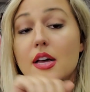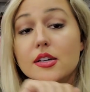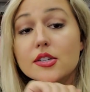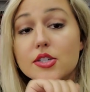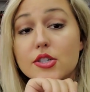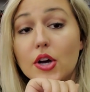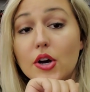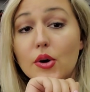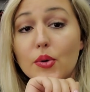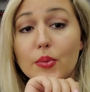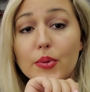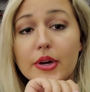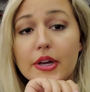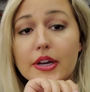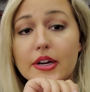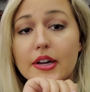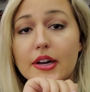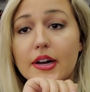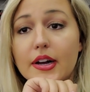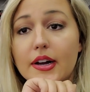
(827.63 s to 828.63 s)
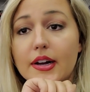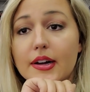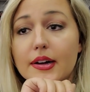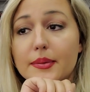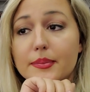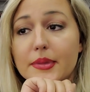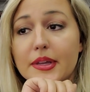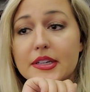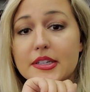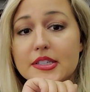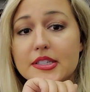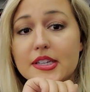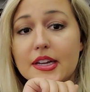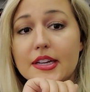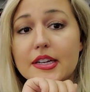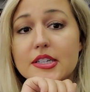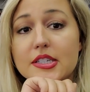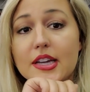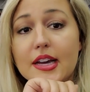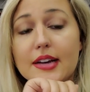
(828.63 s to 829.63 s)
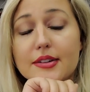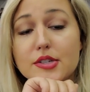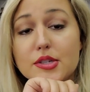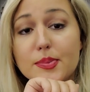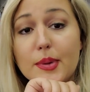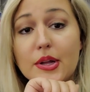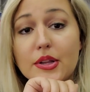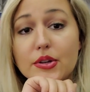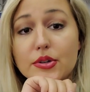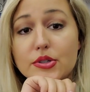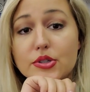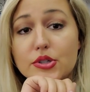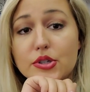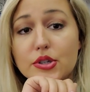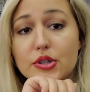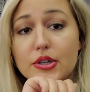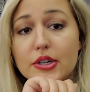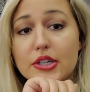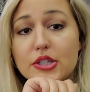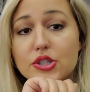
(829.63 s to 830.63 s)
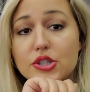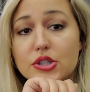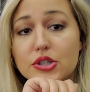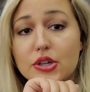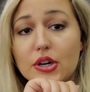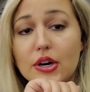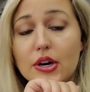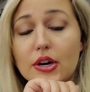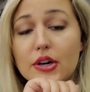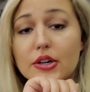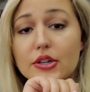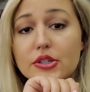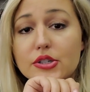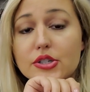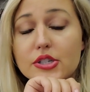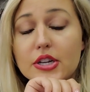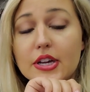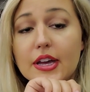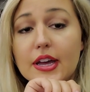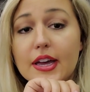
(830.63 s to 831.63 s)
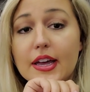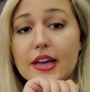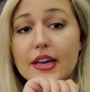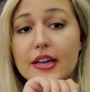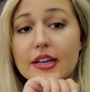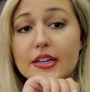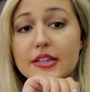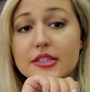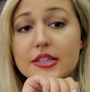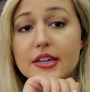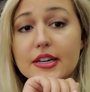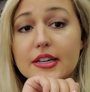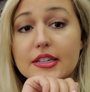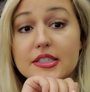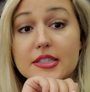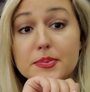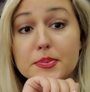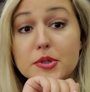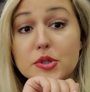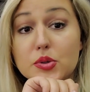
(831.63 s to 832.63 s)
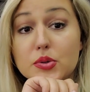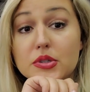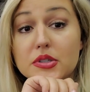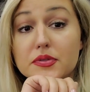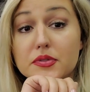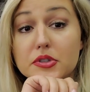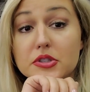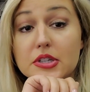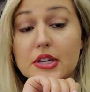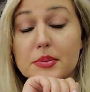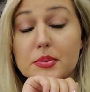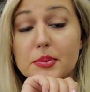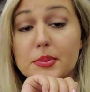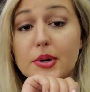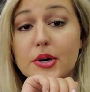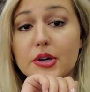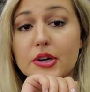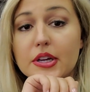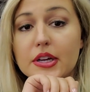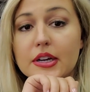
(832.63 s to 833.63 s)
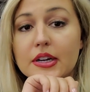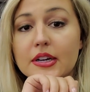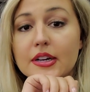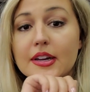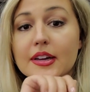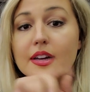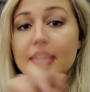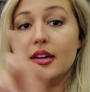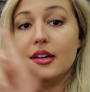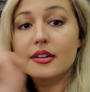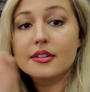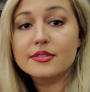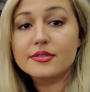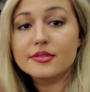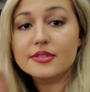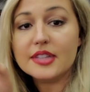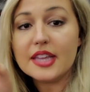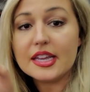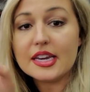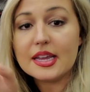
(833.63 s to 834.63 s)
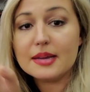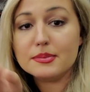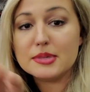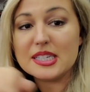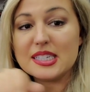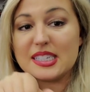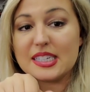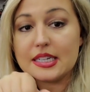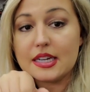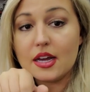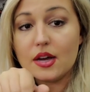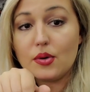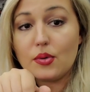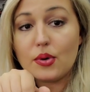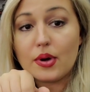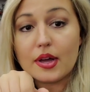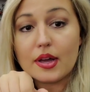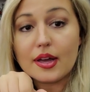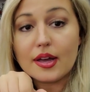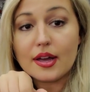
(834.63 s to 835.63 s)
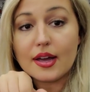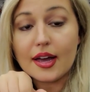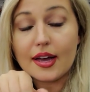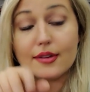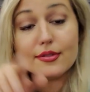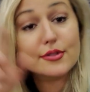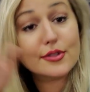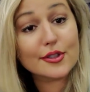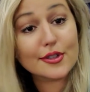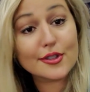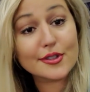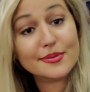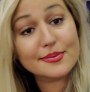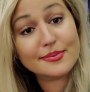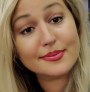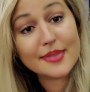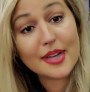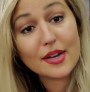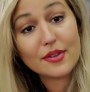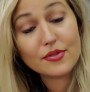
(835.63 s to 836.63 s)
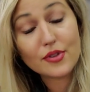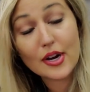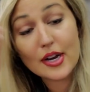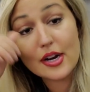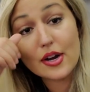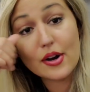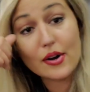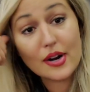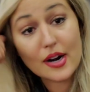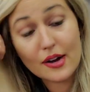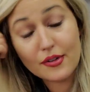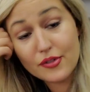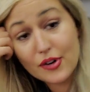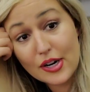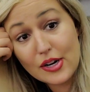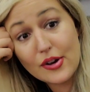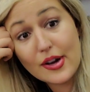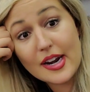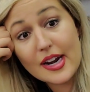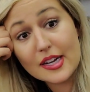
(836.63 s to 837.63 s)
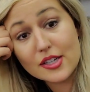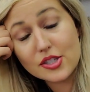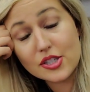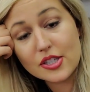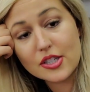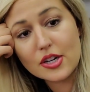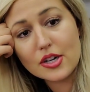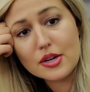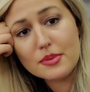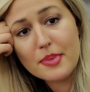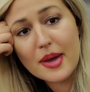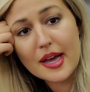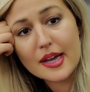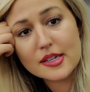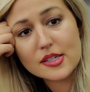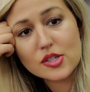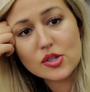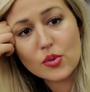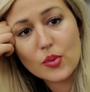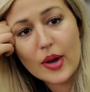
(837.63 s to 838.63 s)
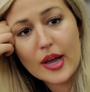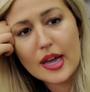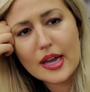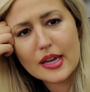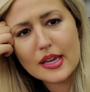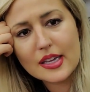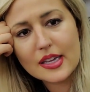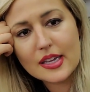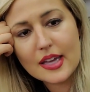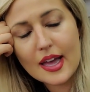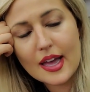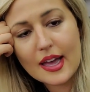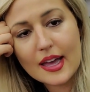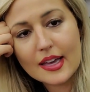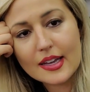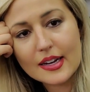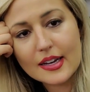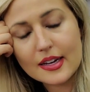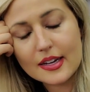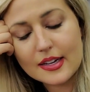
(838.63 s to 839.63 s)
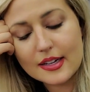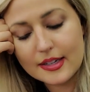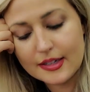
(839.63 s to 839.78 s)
So when they decided to have smaller engine cars and dip into a different type of market, they named it Dino after Alfredo. And Alfredo had actually already passed away. He had,